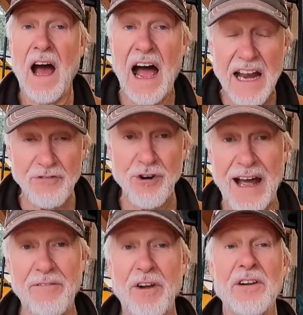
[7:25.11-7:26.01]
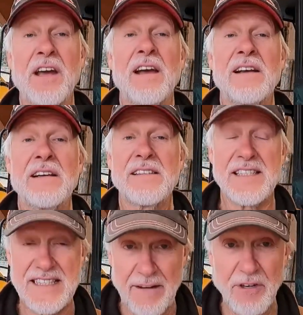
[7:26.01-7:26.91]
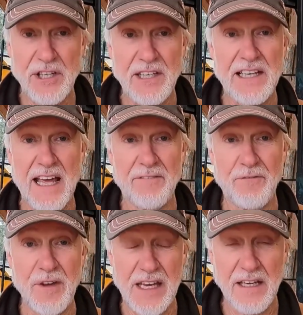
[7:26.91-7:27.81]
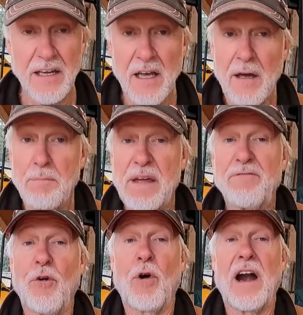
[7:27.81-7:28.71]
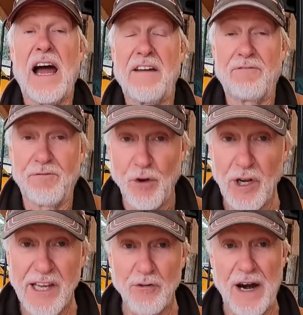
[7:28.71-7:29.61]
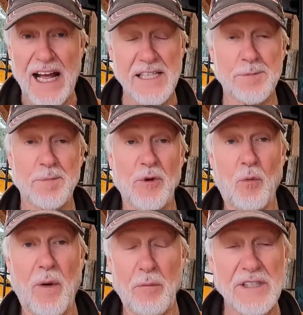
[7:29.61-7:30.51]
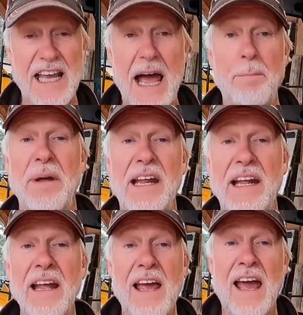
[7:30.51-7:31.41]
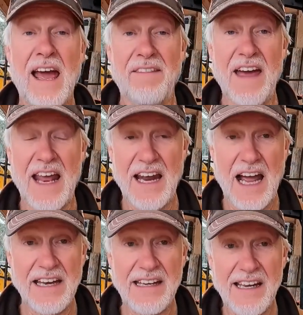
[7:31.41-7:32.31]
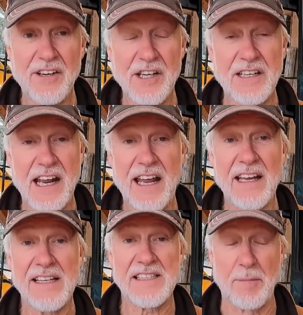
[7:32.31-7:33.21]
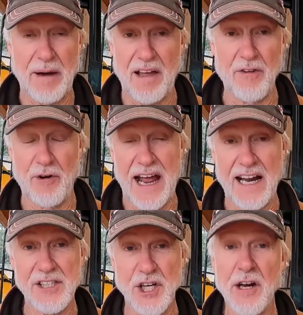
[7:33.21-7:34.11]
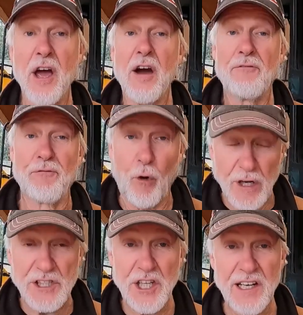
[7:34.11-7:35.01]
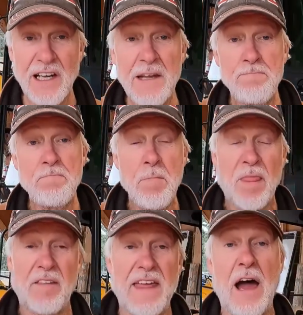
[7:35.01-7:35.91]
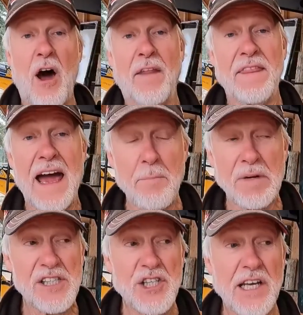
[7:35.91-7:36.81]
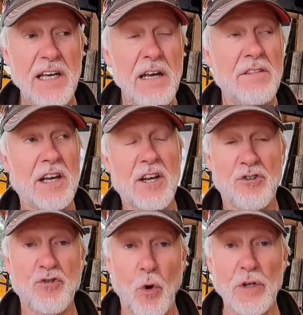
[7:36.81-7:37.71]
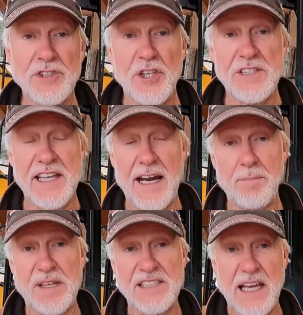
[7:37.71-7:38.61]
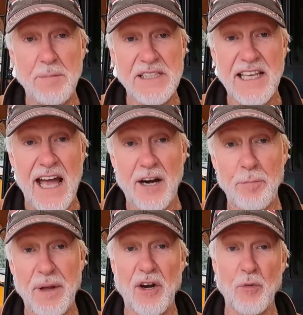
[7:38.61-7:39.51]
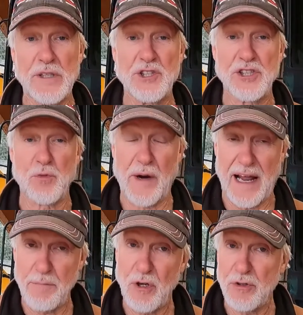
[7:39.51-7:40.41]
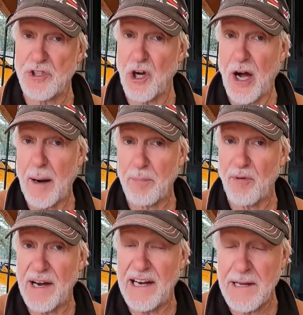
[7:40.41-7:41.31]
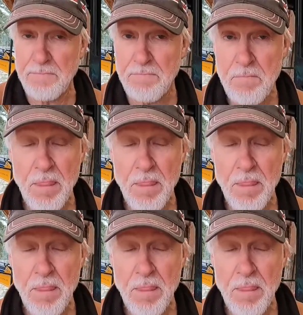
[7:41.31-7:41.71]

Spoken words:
I traveled 7 to 10 feet before I fully grasped what was happening and that I needed to take some other action. Fortunately, that on that machine, the controls are set up the same as Caterpillar, which is what I'm used to operating.